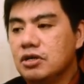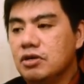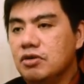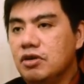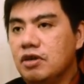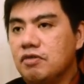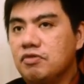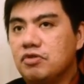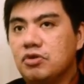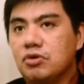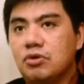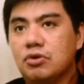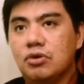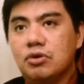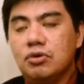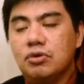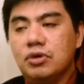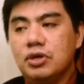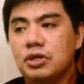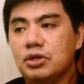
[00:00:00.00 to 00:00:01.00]
you have to
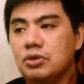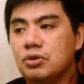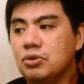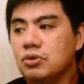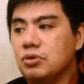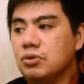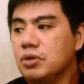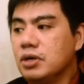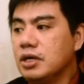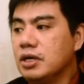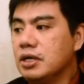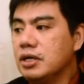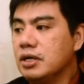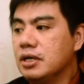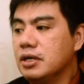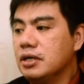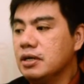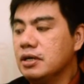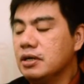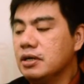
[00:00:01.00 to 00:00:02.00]
go into
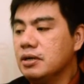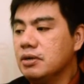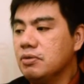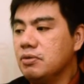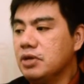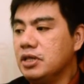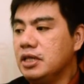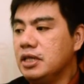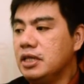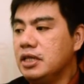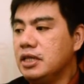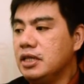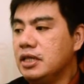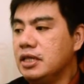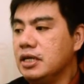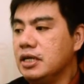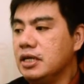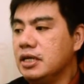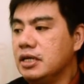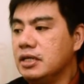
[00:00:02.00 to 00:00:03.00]
what
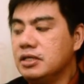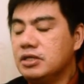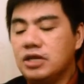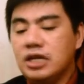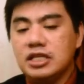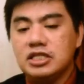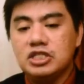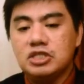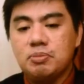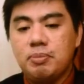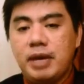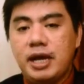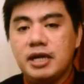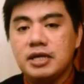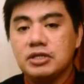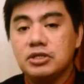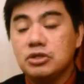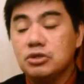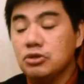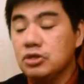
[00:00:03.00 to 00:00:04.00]

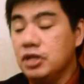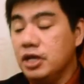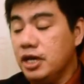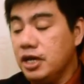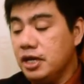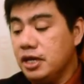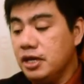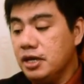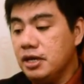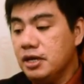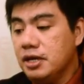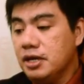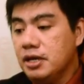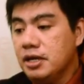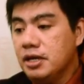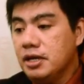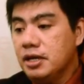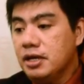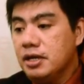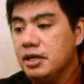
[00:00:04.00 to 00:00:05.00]
transpired today.
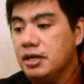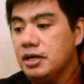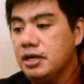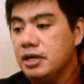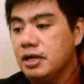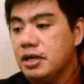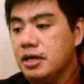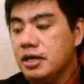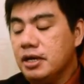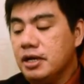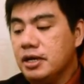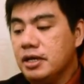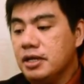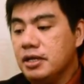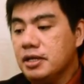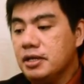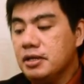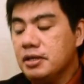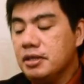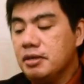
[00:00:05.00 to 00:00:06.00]

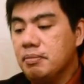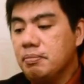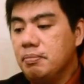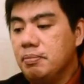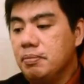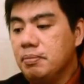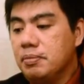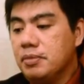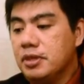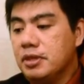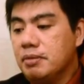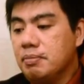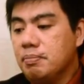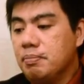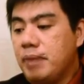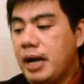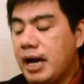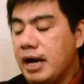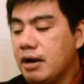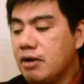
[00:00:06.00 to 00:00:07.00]
The
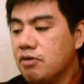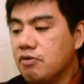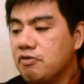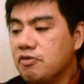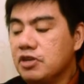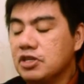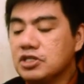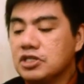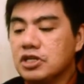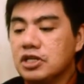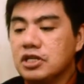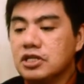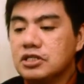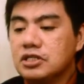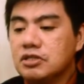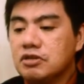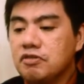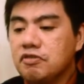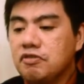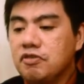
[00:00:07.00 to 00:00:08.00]
bank
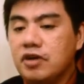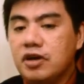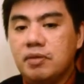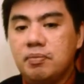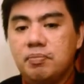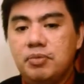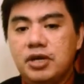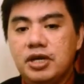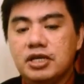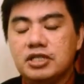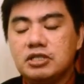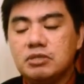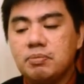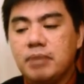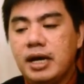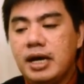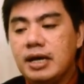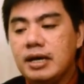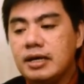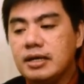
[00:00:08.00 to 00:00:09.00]
officials of PS
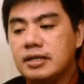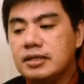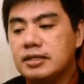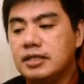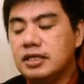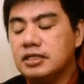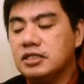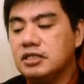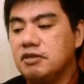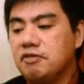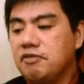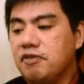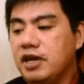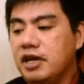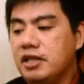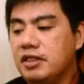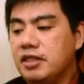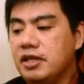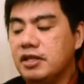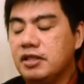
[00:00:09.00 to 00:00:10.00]
Bank
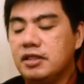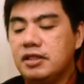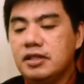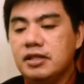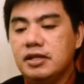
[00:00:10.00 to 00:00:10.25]
testified that